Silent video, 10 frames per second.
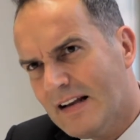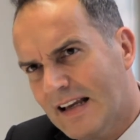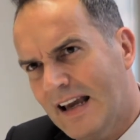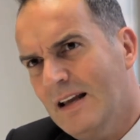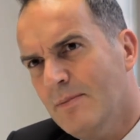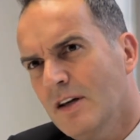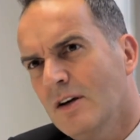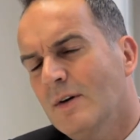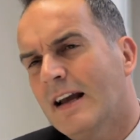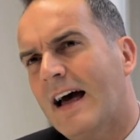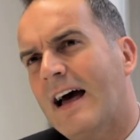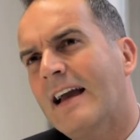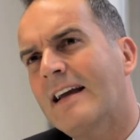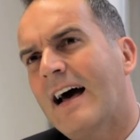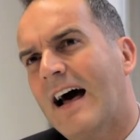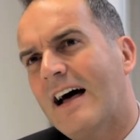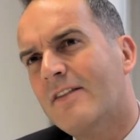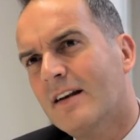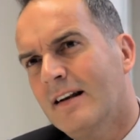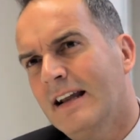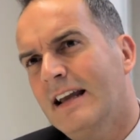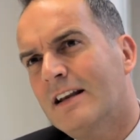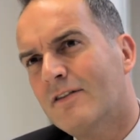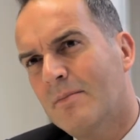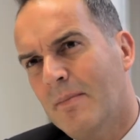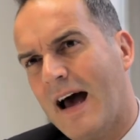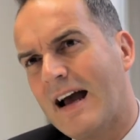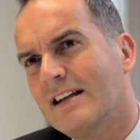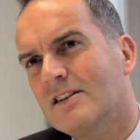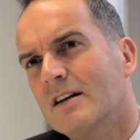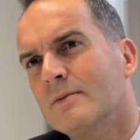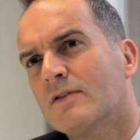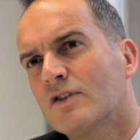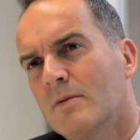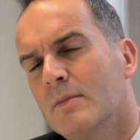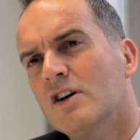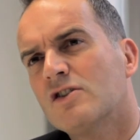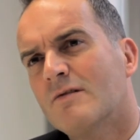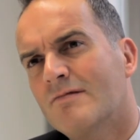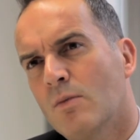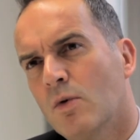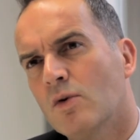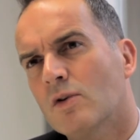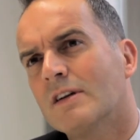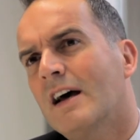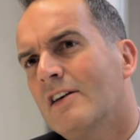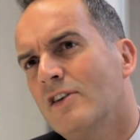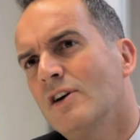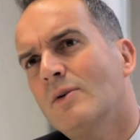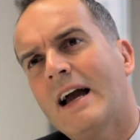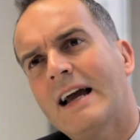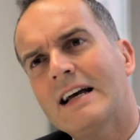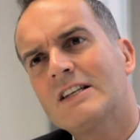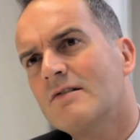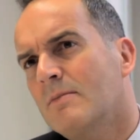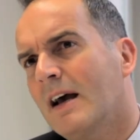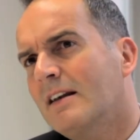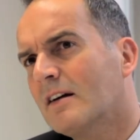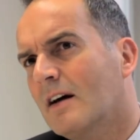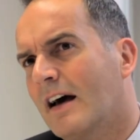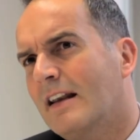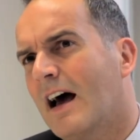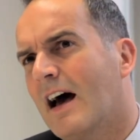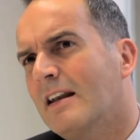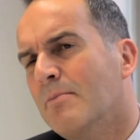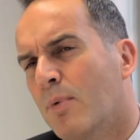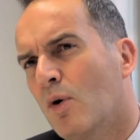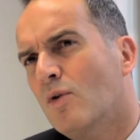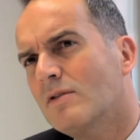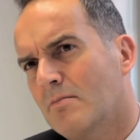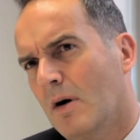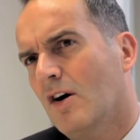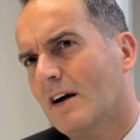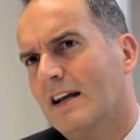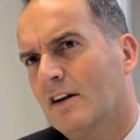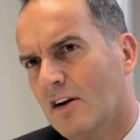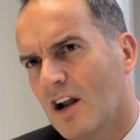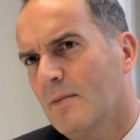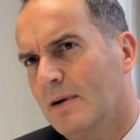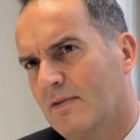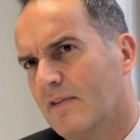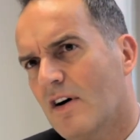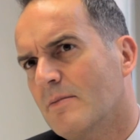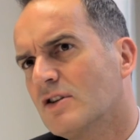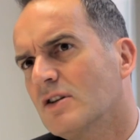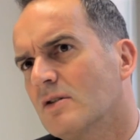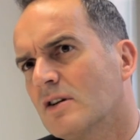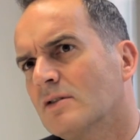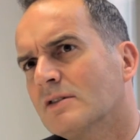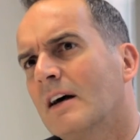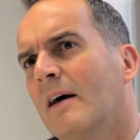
keep the UK at the lead of the pack in terms of commercial reward. The UK has to remain an important market globally for pharmaceuticals